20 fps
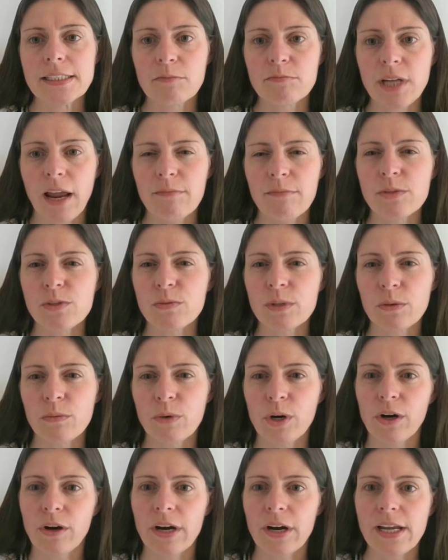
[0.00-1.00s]
sometimes we
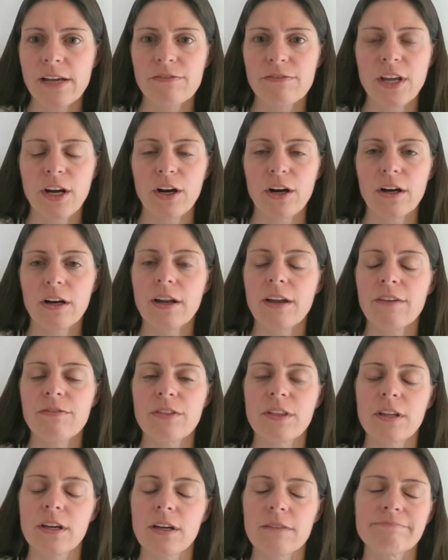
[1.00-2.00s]
worry if they're, if
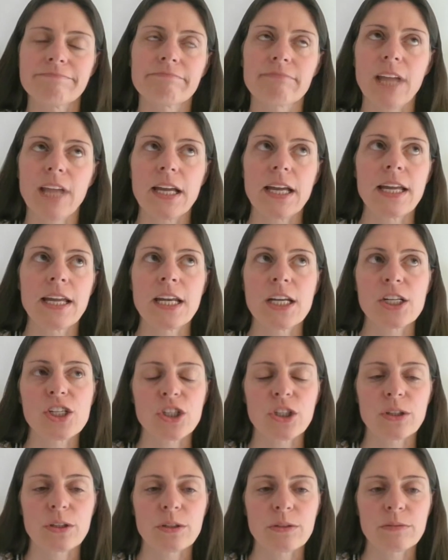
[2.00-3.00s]
the
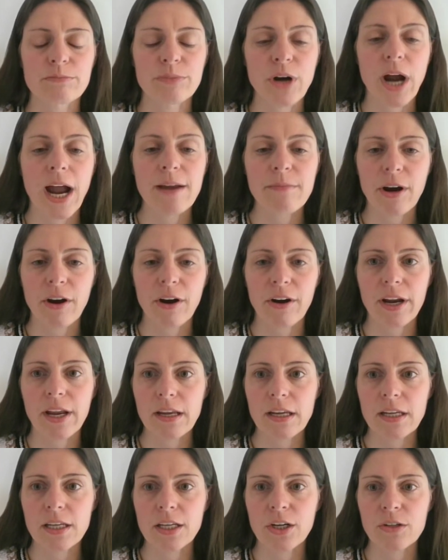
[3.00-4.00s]
initial primary,
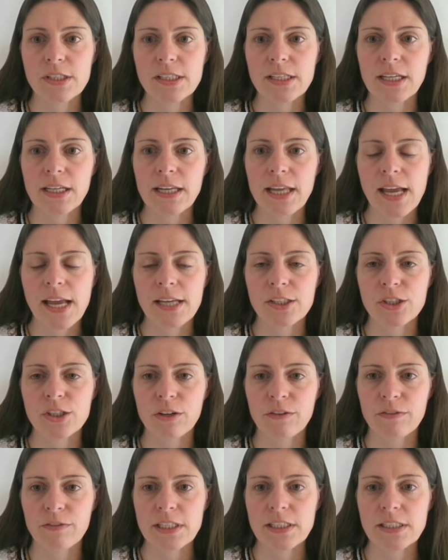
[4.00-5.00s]
you know, skin cancer,
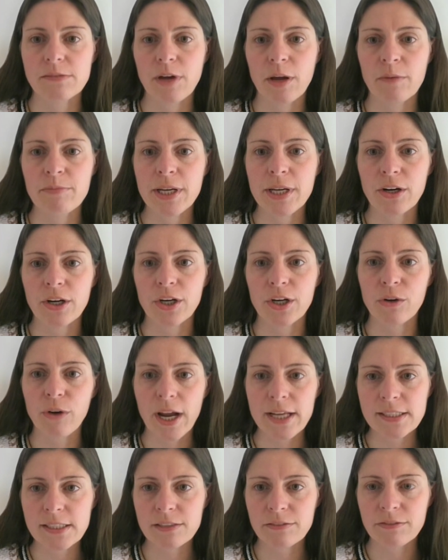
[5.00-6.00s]
if it appeared
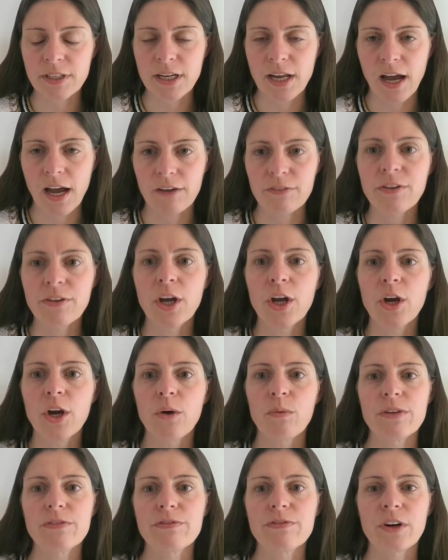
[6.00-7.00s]
aggressive enough,
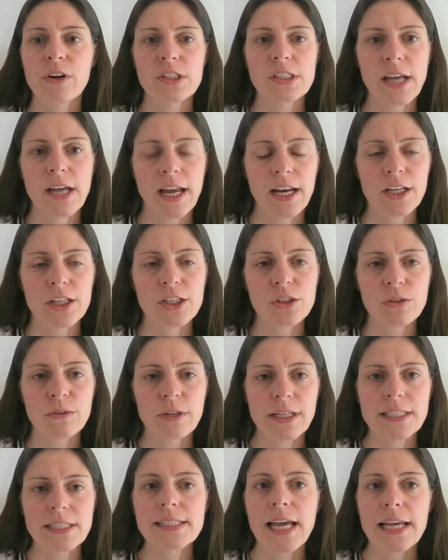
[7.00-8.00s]
we first kind of do
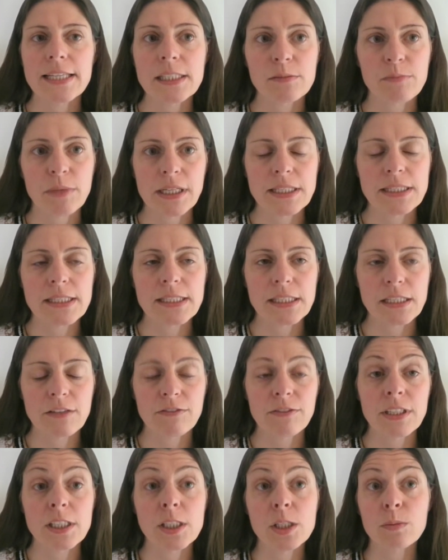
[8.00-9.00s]
an assessment and see if
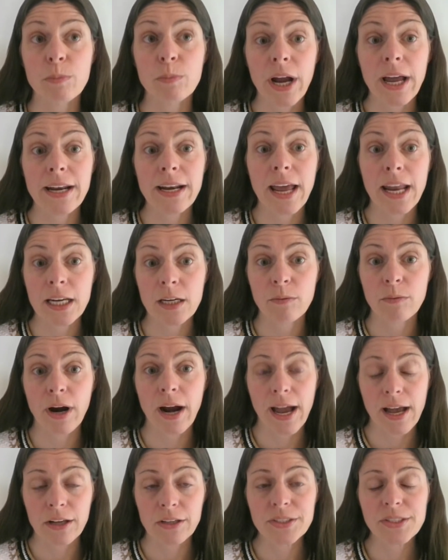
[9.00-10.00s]
it's spread anywhere
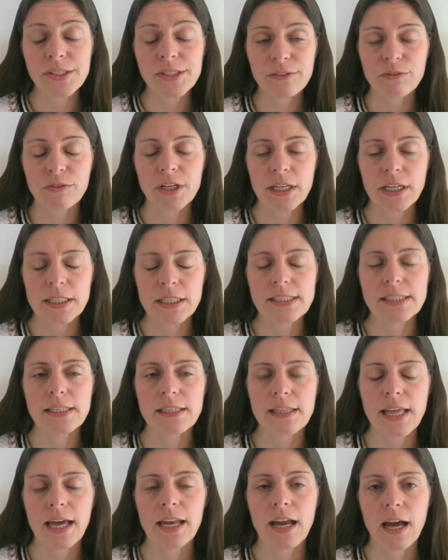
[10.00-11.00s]
else, if we can see
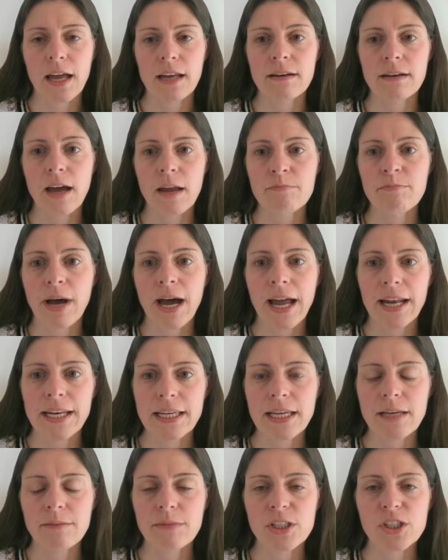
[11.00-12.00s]
that on, on body
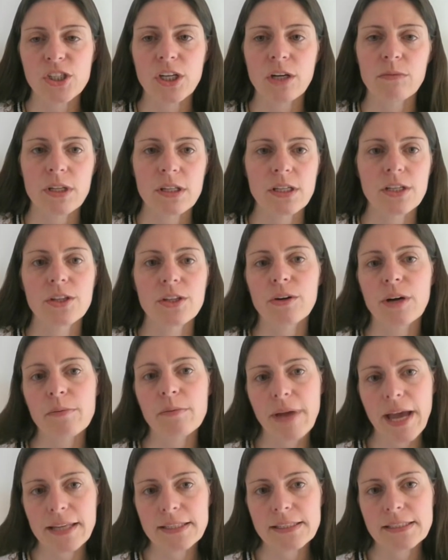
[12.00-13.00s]
imaging with either a
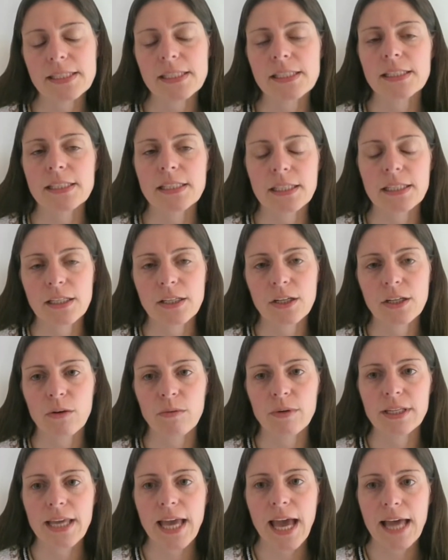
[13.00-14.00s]
P E T C T or
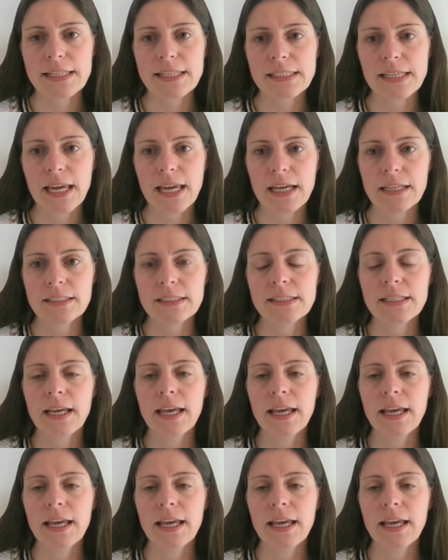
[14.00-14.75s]
with CAT scans.